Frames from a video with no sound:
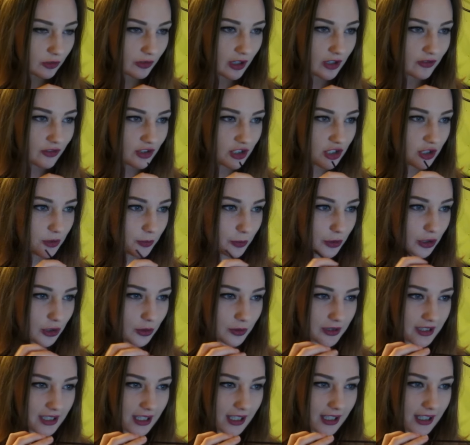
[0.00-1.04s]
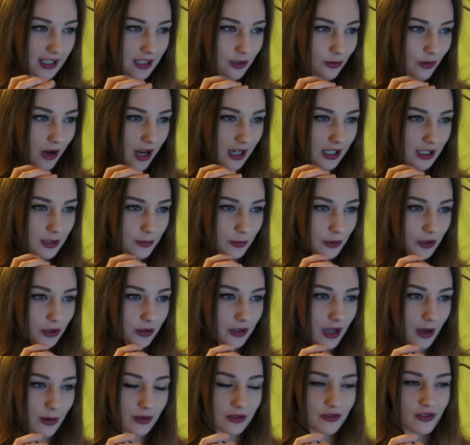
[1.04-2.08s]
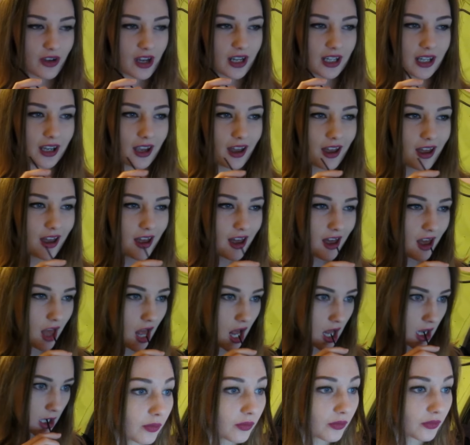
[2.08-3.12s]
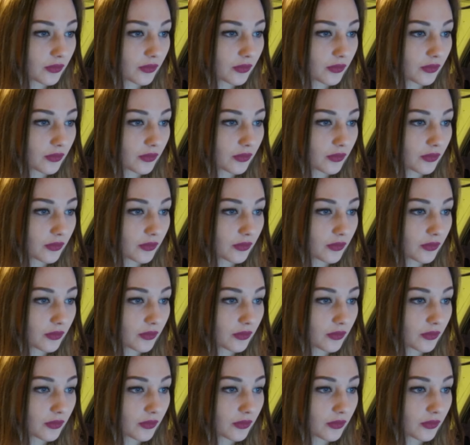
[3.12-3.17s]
Red versus blue. See, he's red, he's blue. That was funny. Haha.